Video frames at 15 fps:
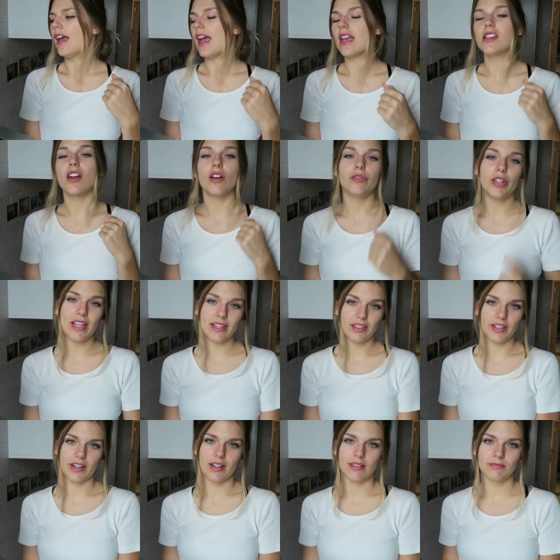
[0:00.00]
Adolf
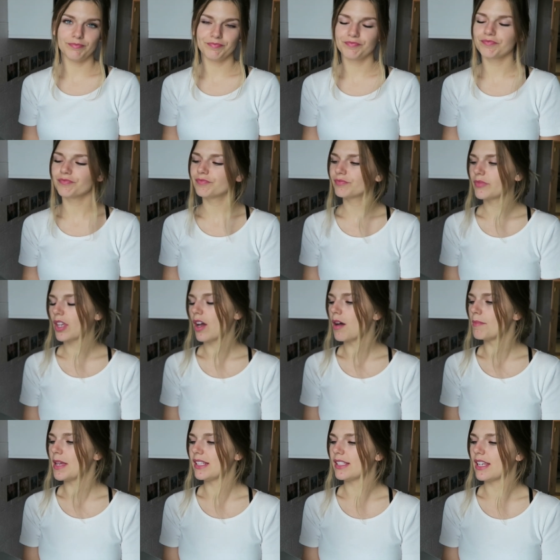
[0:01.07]
Hitler
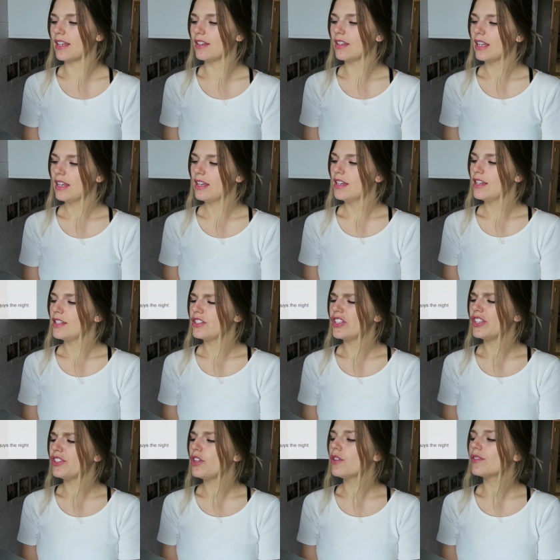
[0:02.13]
commented,
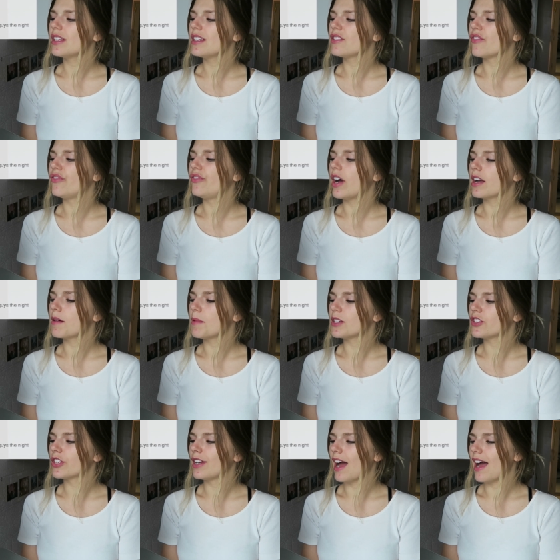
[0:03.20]
she's using it to fuck a
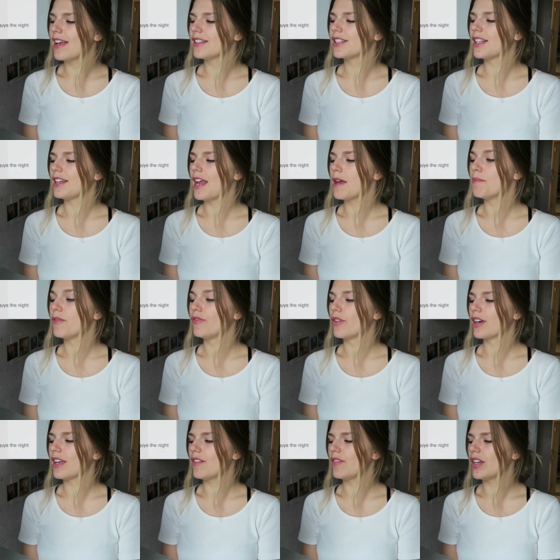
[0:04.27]
bunch of guys the night
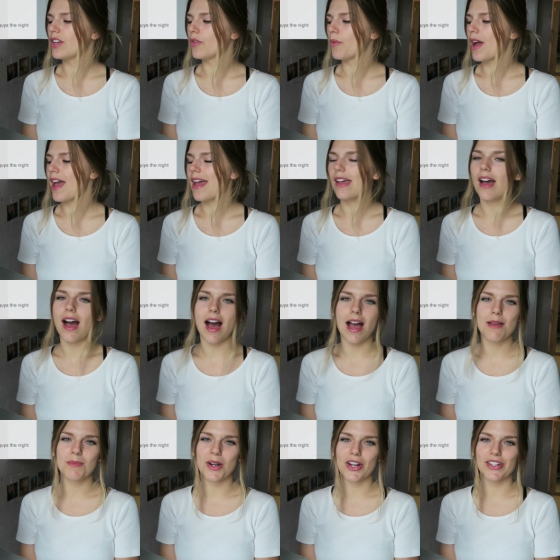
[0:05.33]
before giving it away.
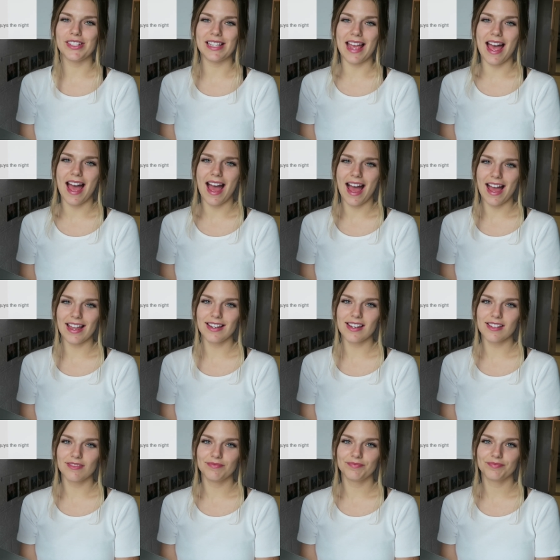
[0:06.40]
I'm her
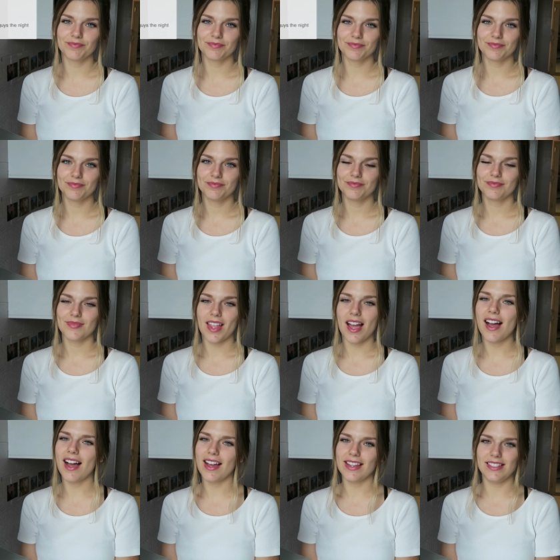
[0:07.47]
dad.
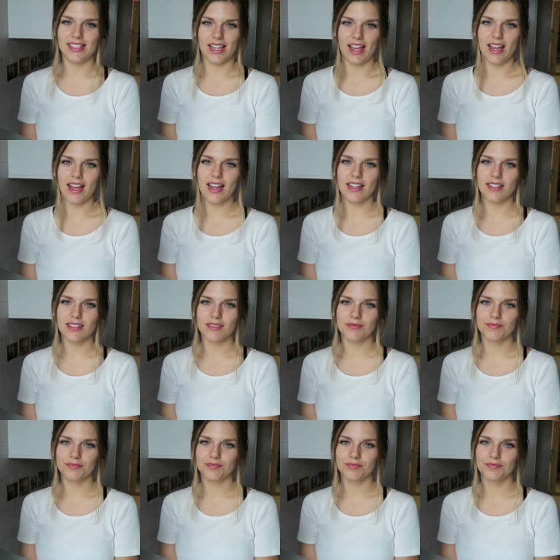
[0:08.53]
Hi, dad.